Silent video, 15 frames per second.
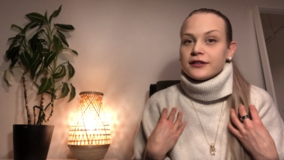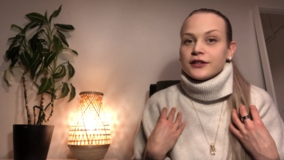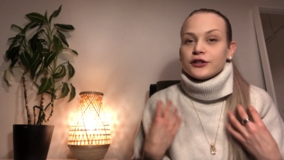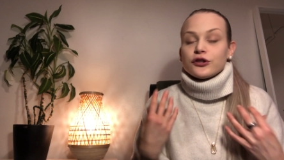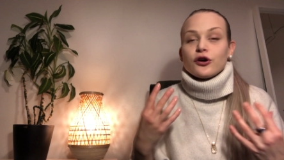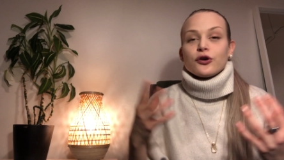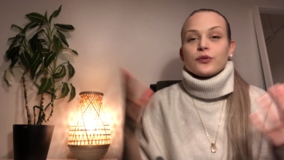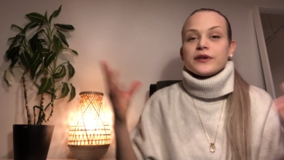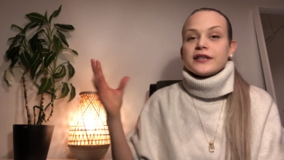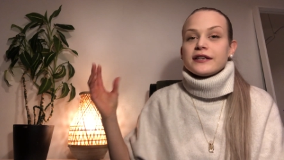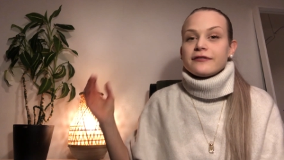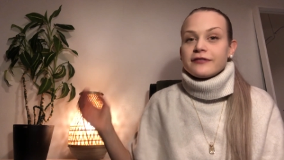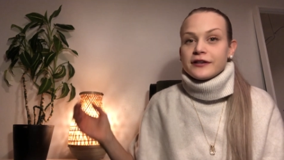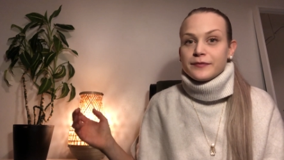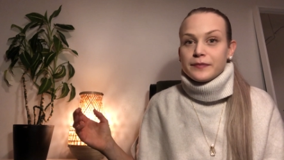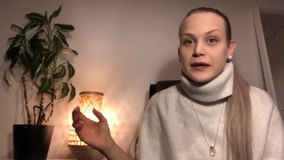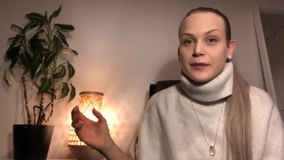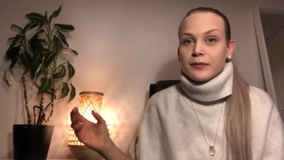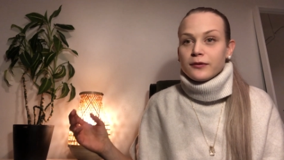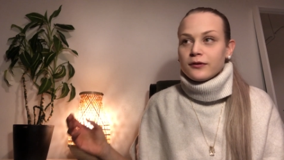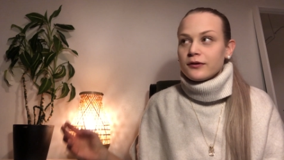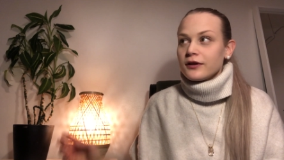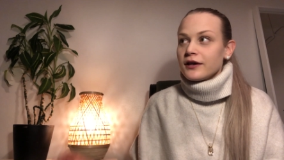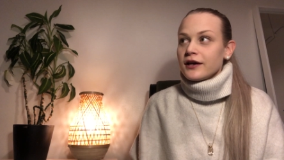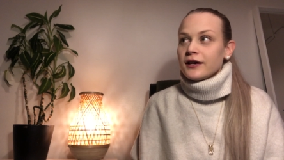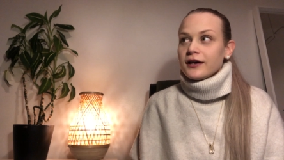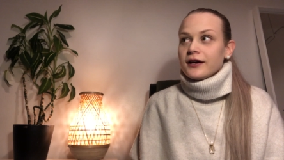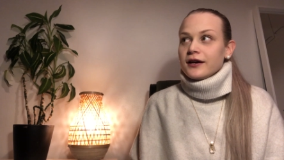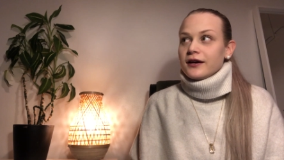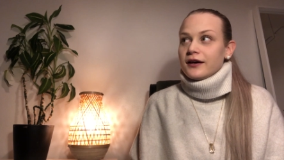Talk with different people.
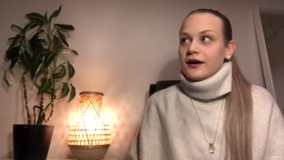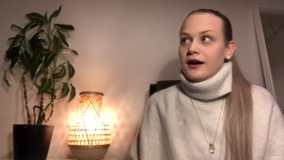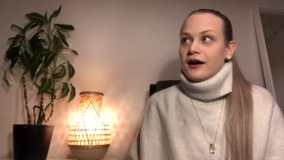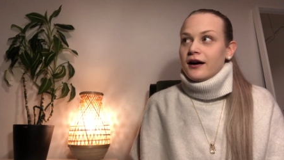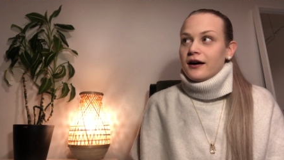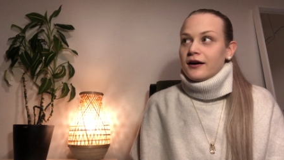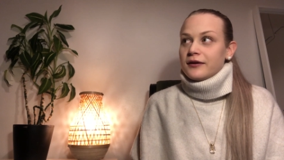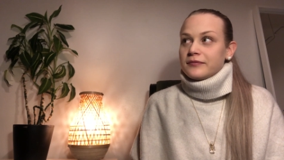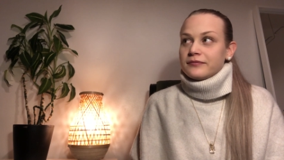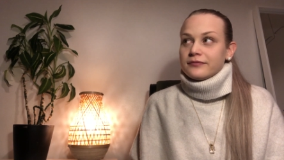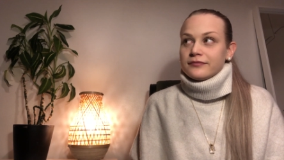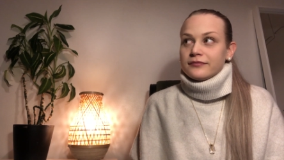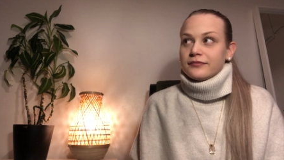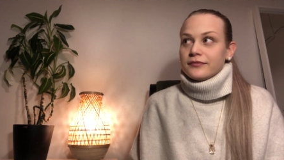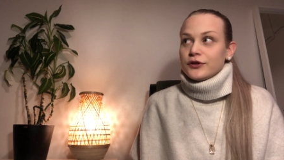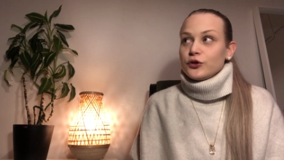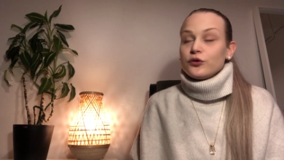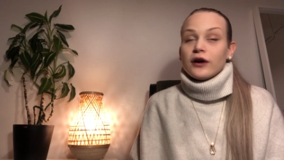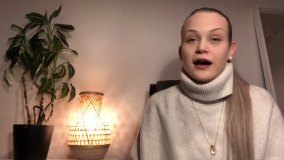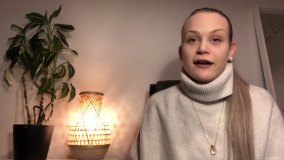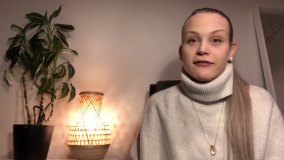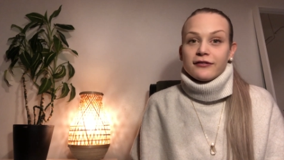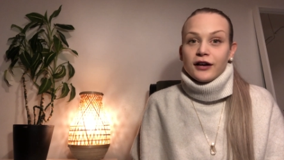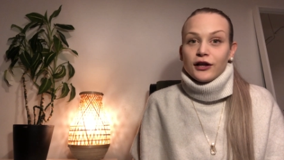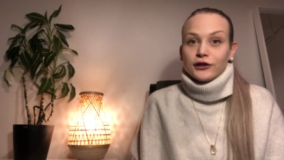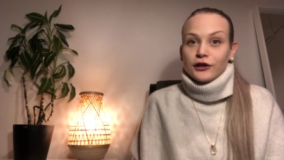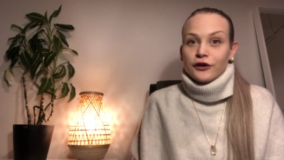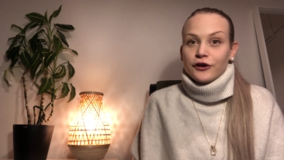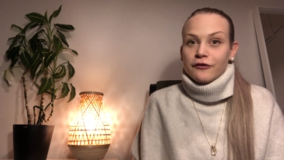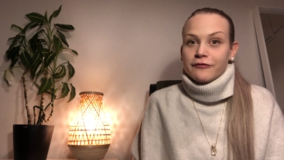Uh, you have a
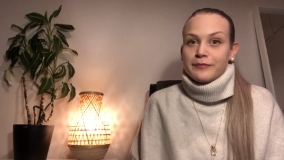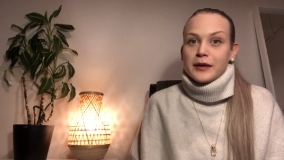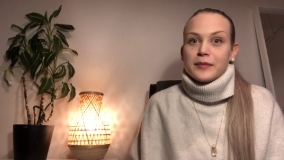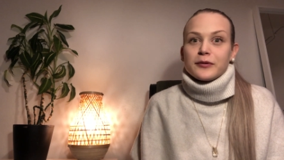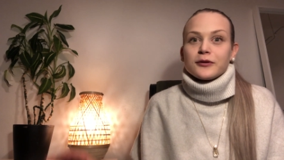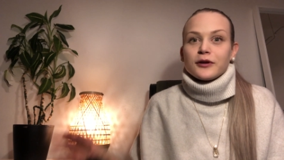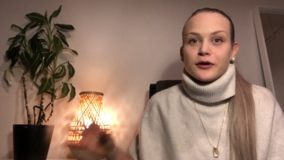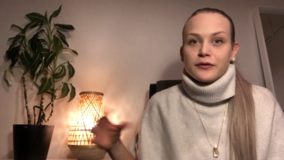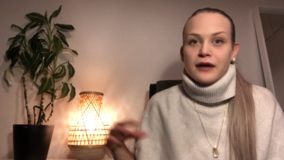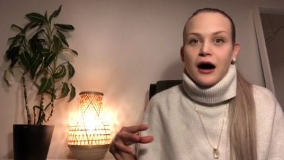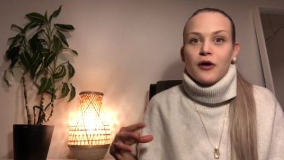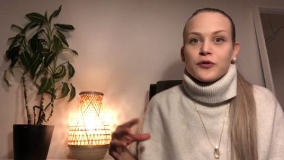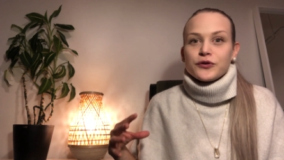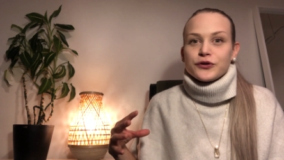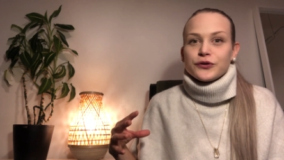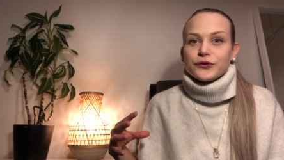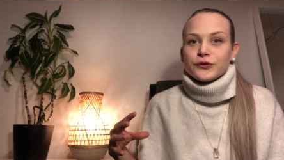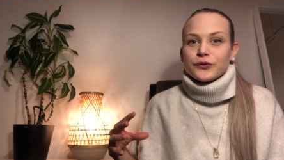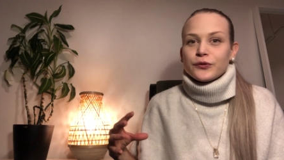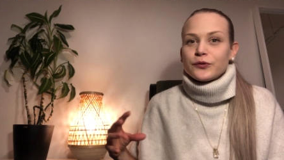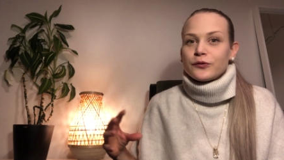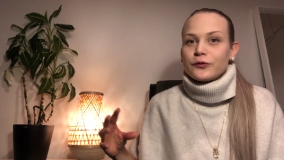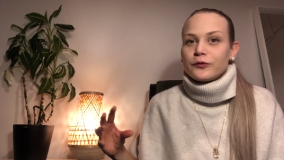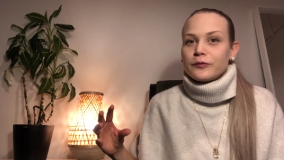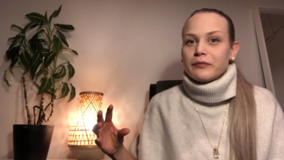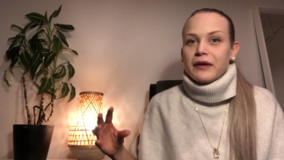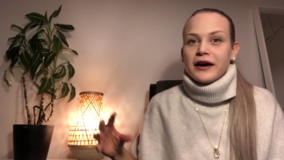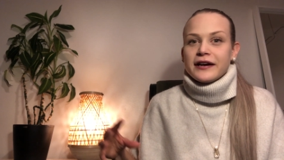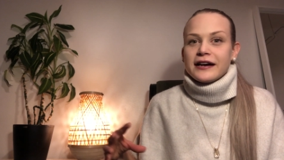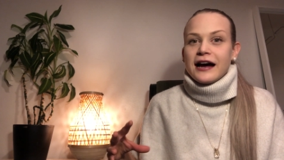lot of people around you who
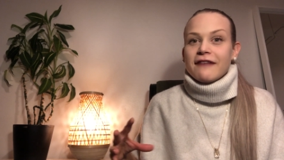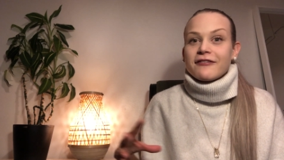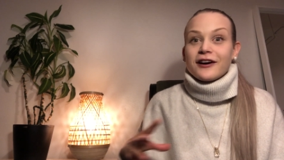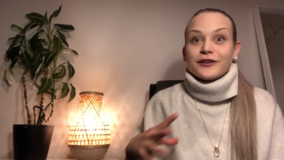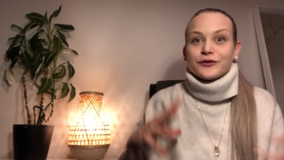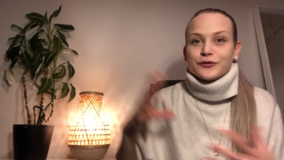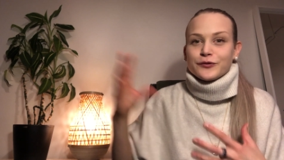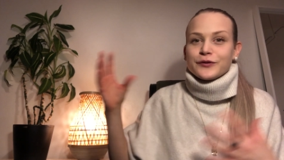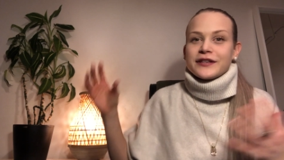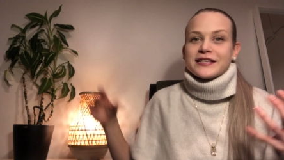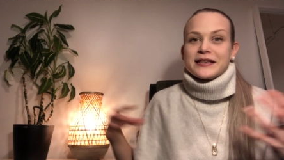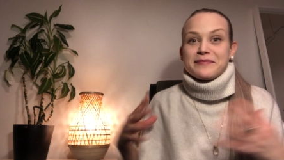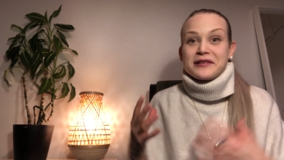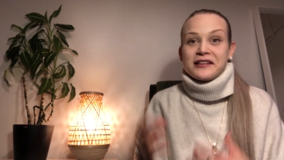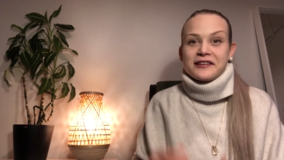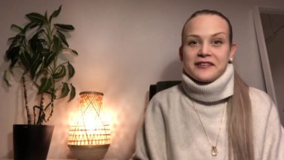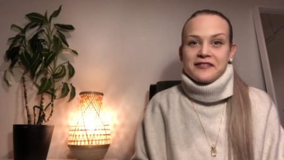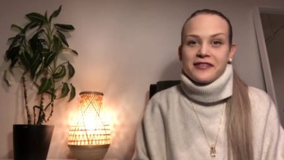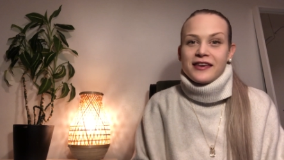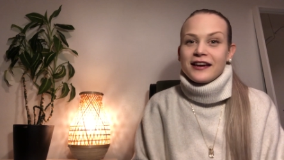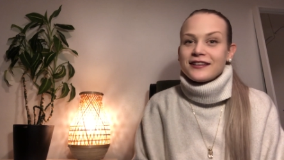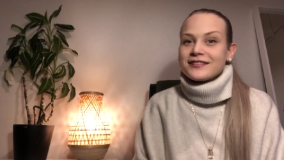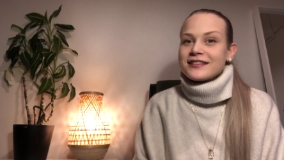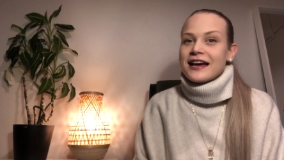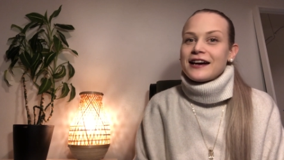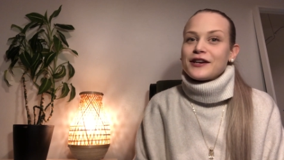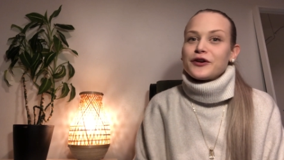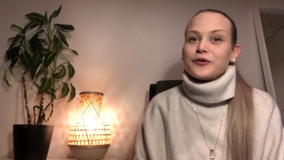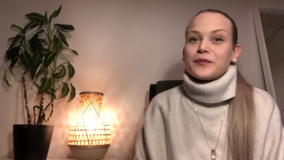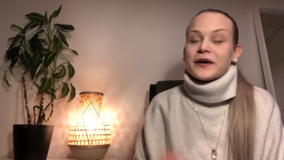might have gone through the similar things, and
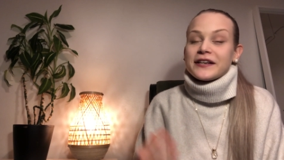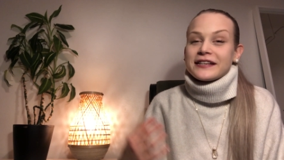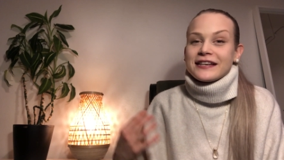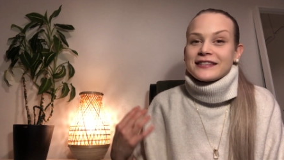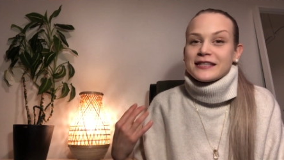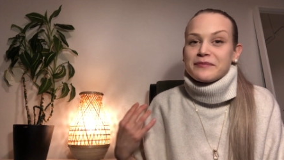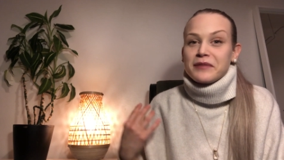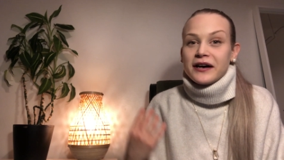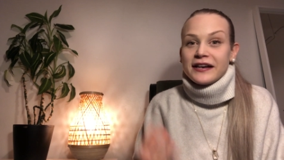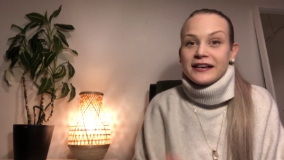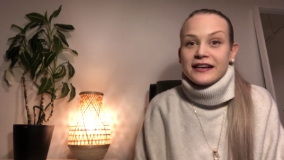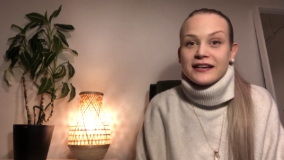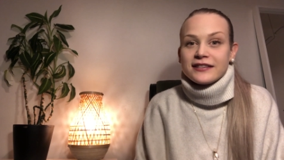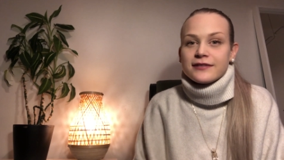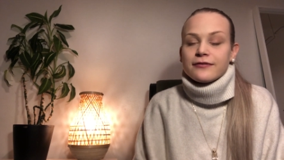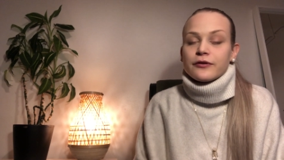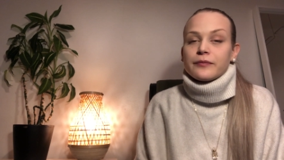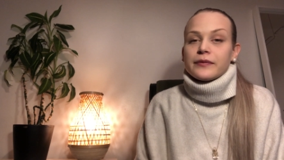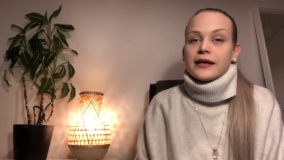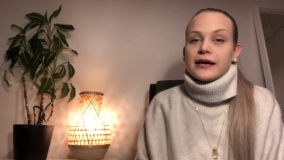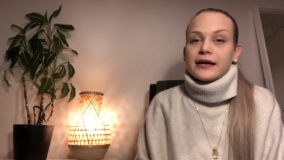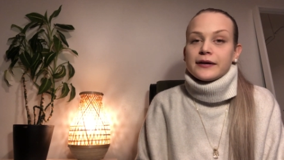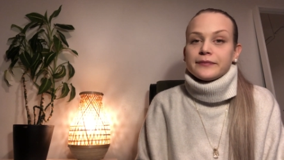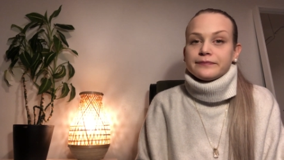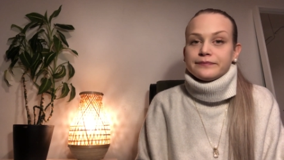you might get some ideas from there.